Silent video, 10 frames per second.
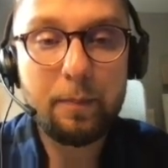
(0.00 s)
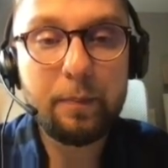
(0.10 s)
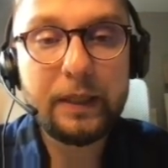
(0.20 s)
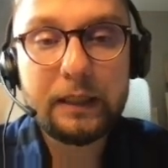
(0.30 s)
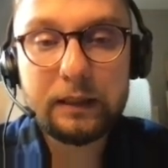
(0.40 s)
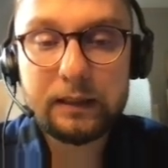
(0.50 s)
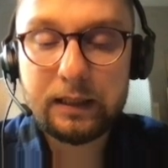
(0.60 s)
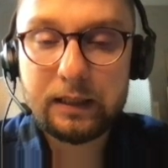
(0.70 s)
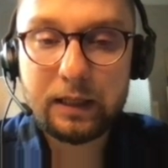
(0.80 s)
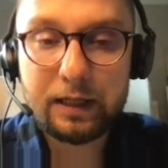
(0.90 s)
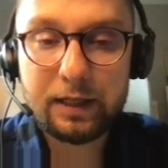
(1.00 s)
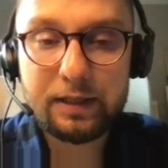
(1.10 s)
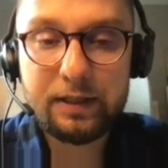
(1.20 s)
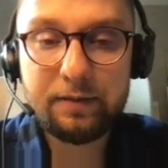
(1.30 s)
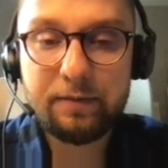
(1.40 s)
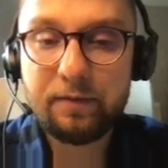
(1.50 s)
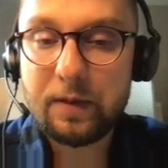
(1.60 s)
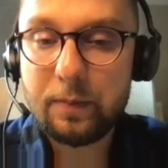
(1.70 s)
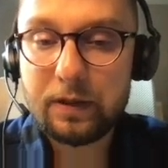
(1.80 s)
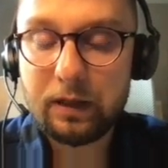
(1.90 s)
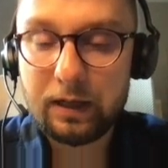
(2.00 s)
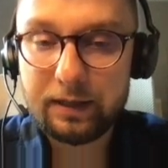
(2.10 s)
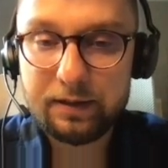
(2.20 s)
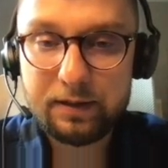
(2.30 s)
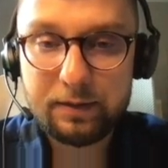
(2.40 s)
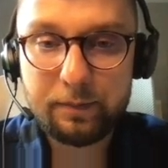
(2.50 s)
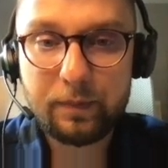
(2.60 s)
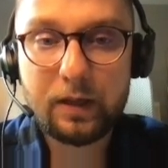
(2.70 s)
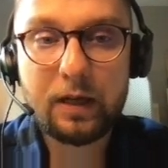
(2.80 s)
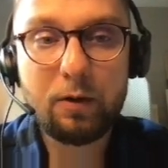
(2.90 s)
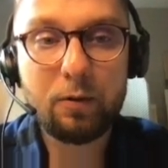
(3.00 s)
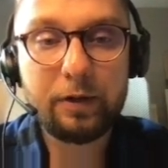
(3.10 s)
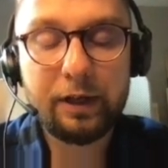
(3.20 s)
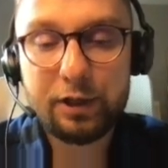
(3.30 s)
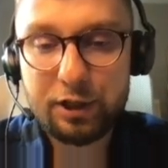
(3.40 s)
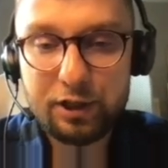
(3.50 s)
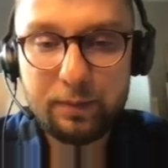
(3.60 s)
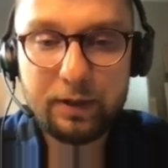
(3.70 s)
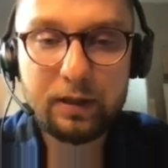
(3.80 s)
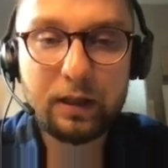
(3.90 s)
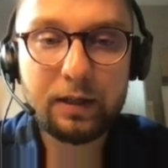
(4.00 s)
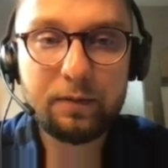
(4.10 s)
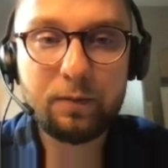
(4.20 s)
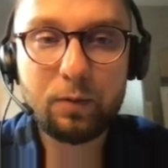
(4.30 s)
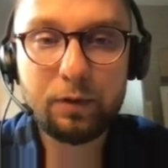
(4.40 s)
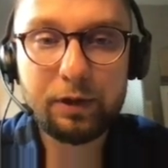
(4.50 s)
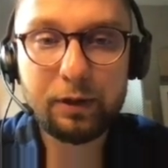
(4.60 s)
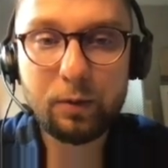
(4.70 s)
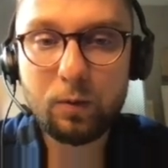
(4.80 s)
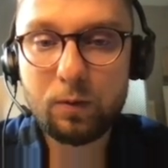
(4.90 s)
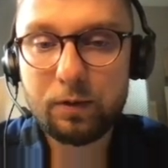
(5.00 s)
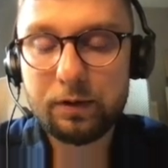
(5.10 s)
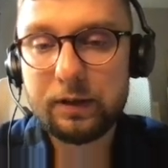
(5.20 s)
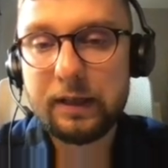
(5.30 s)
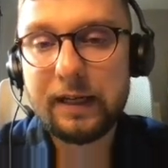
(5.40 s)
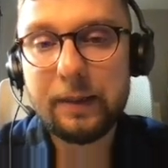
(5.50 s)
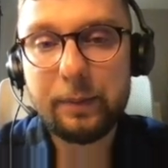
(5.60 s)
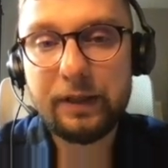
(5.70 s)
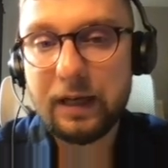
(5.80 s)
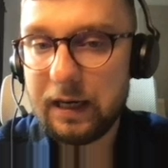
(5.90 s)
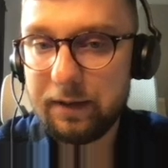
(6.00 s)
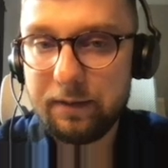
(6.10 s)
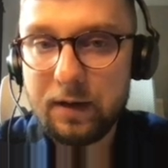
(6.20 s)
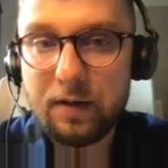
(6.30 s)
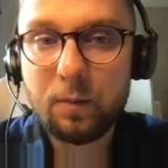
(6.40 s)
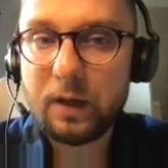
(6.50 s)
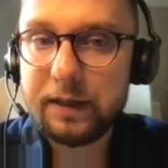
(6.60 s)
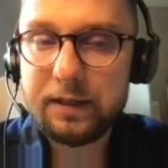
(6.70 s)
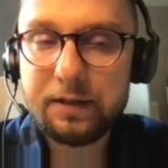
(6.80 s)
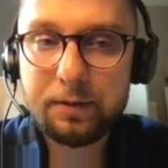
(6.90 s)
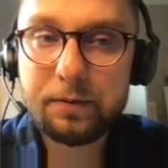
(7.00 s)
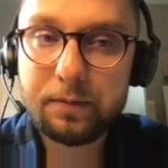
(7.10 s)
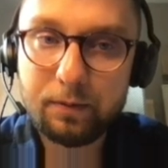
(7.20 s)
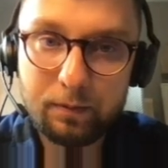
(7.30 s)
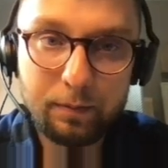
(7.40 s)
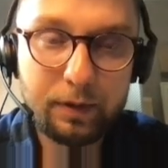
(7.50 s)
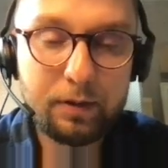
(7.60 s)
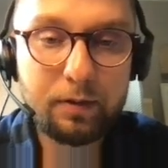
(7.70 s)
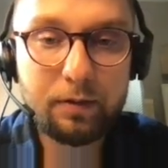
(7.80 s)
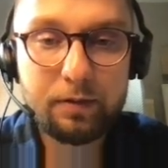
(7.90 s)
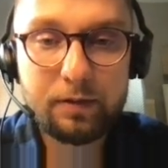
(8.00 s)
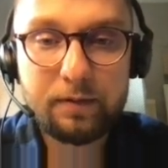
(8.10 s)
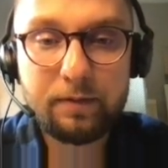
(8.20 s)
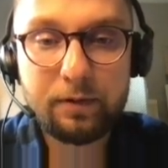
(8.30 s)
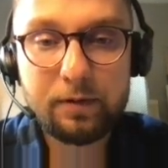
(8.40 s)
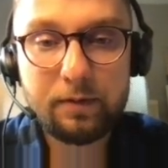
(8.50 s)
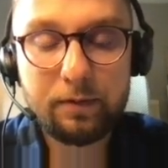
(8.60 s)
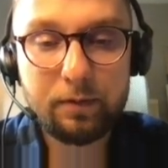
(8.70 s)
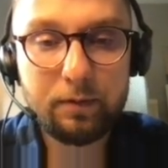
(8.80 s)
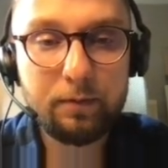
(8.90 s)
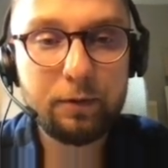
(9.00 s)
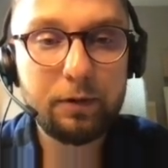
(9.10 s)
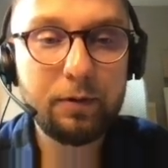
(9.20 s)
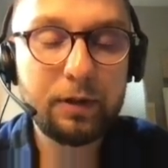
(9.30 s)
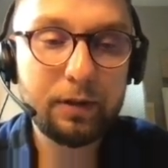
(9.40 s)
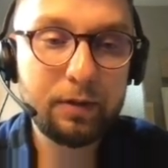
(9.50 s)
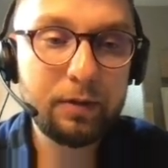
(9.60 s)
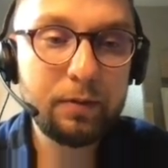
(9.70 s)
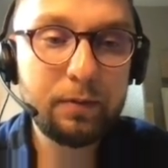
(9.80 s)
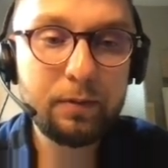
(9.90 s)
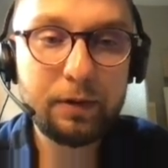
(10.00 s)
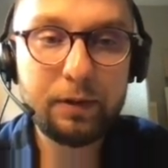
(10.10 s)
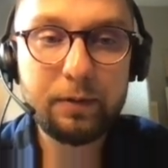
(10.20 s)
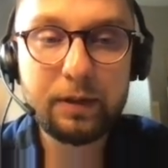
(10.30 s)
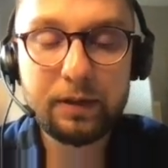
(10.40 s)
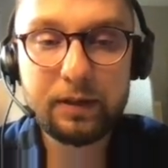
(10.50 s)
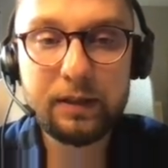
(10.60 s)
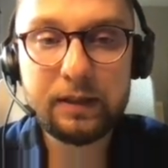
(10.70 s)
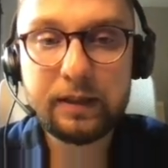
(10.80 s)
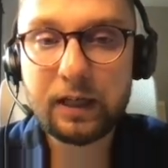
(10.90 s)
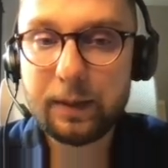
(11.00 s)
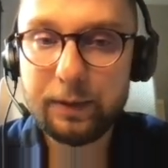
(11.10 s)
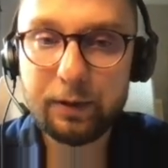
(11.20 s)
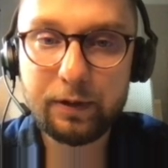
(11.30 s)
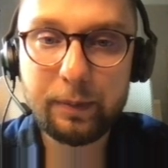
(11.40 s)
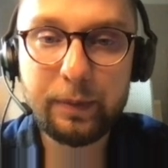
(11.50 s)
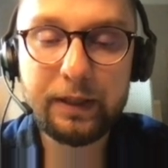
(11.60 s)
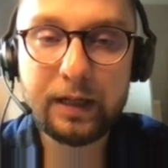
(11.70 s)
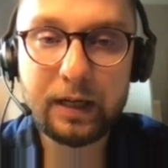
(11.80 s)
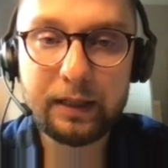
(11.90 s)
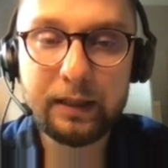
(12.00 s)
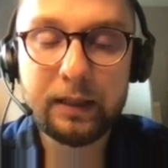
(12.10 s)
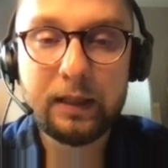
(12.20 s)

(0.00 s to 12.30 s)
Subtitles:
build declarative web clients or HTTP client for your API. Why it is useful? Because first of all, what you can do, you can describe your API